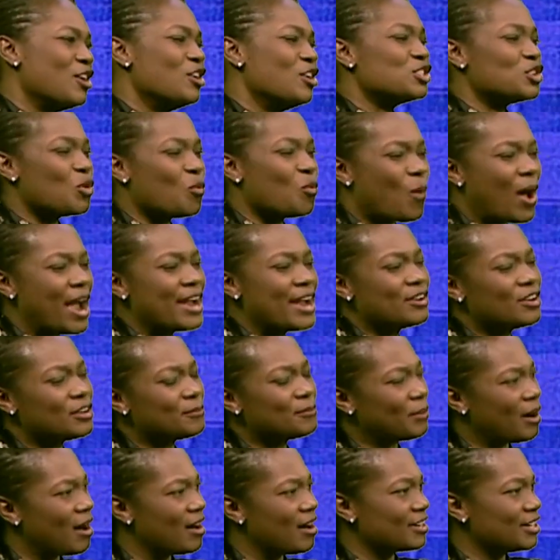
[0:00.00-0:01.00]
So why
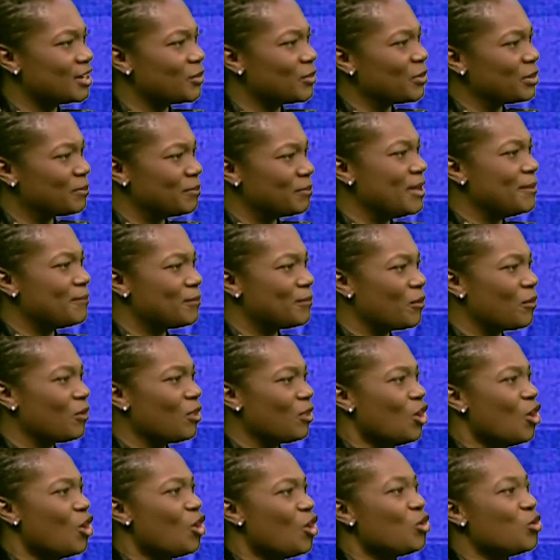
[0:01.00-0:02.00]
not partner with people
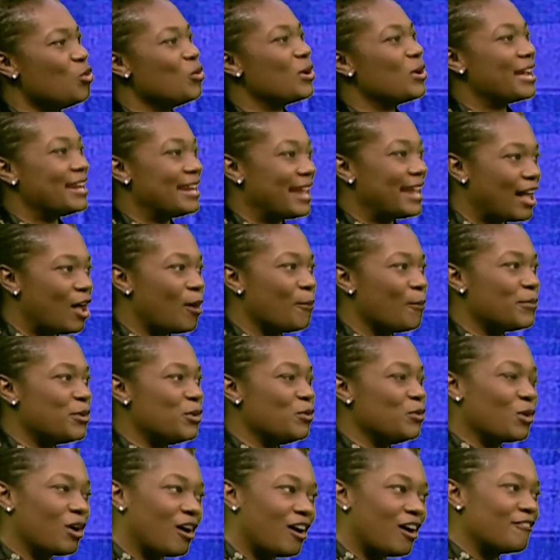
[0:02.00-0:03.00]
who can help
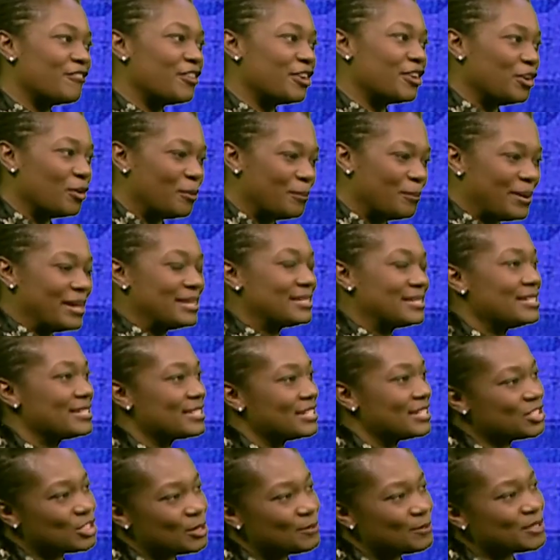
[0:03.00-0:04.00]
you cover your bases
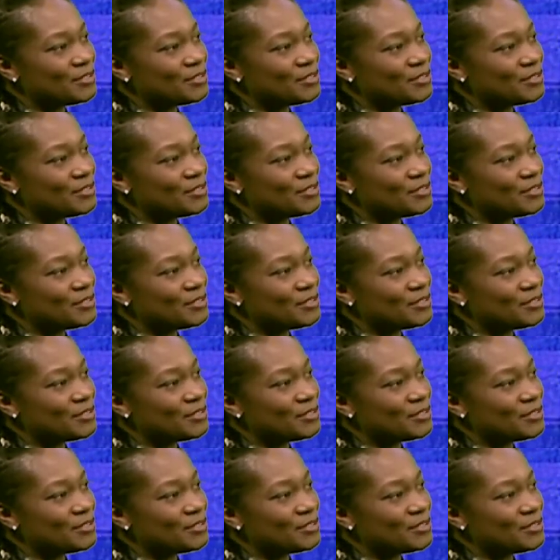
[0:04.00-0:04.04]
in terms